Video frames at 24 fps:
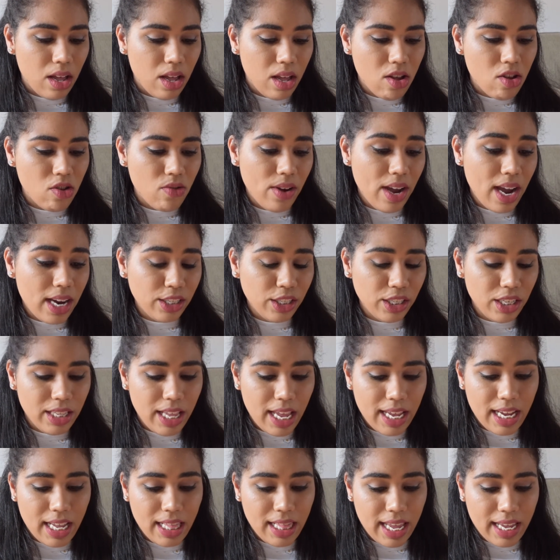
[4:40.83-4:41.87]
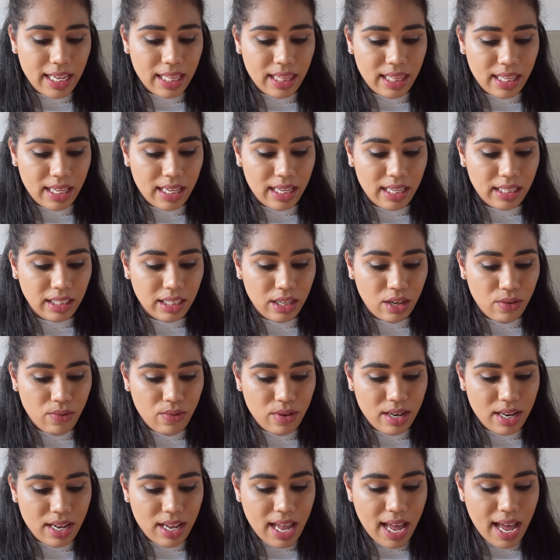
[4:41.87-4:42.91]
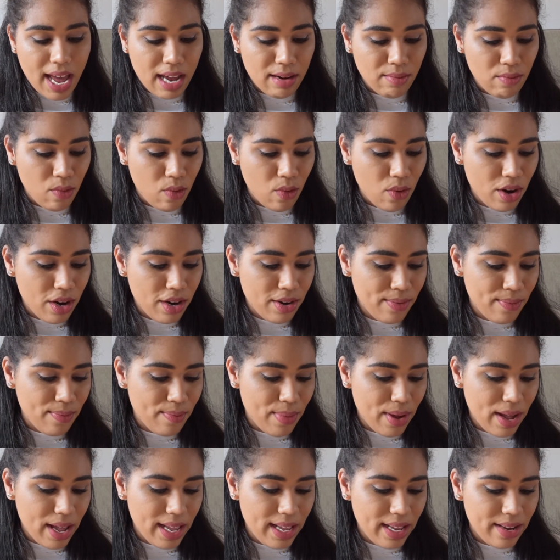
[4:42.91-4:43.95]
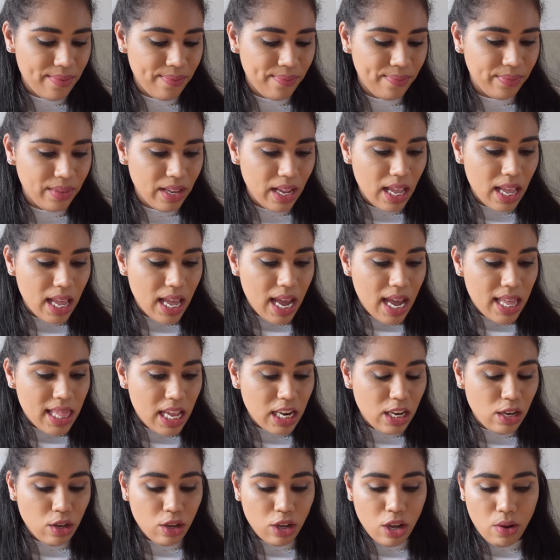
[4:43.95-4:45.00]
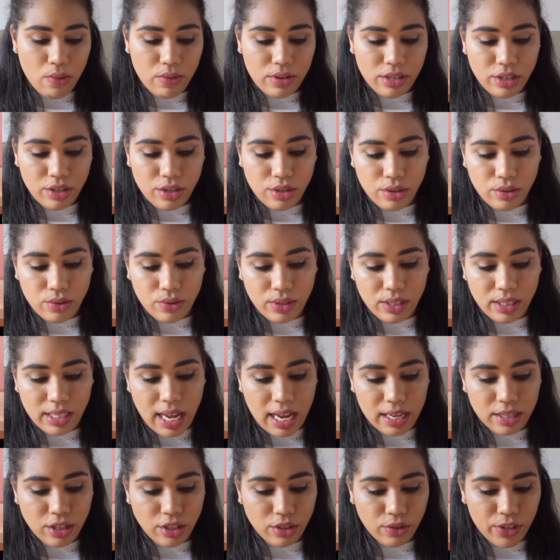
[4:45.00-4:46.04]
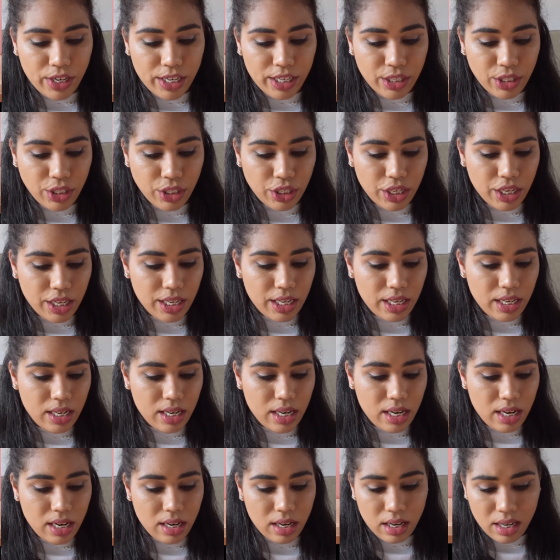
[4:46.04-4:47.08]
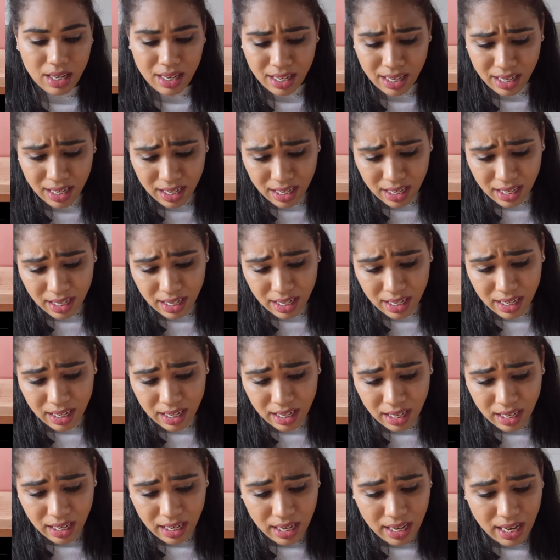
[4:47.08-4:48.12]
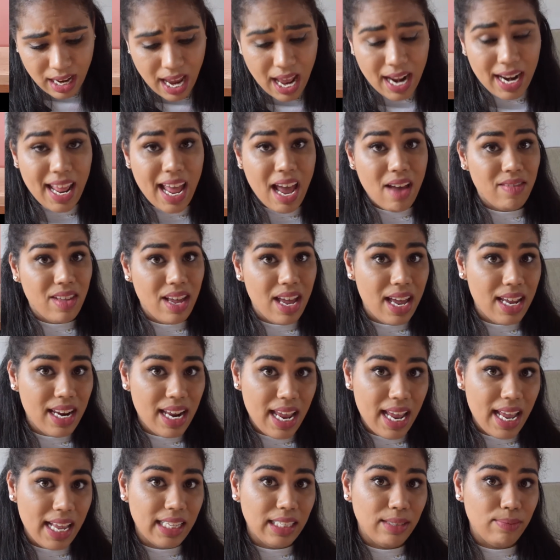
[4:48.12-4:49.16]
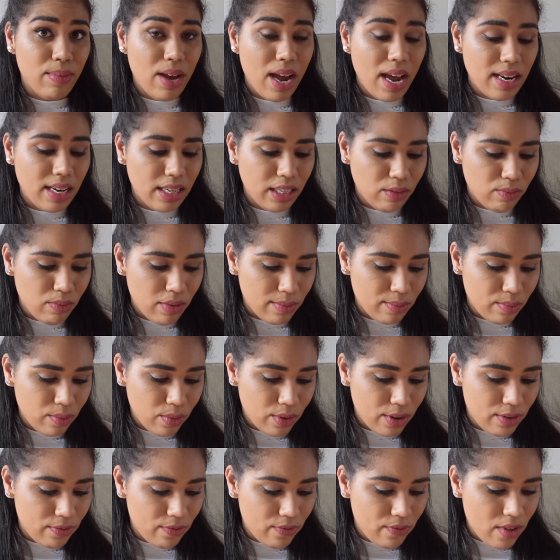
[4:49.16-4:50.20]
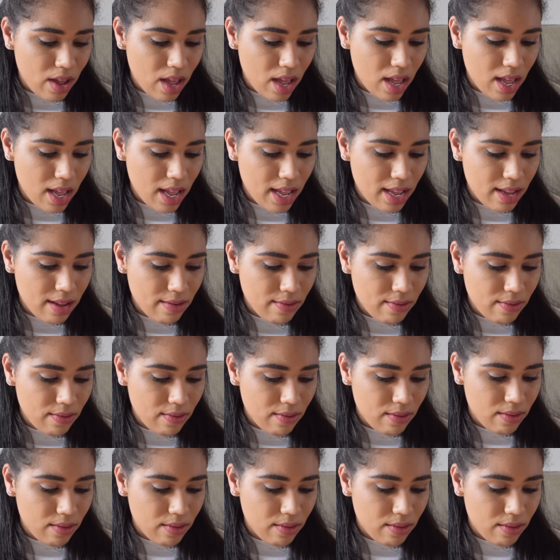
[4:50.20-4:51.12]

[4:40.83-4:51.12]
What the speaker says: Oh, I actually like it like this. I don't want to add more, but then you go into saturation, and I have that as -1.5.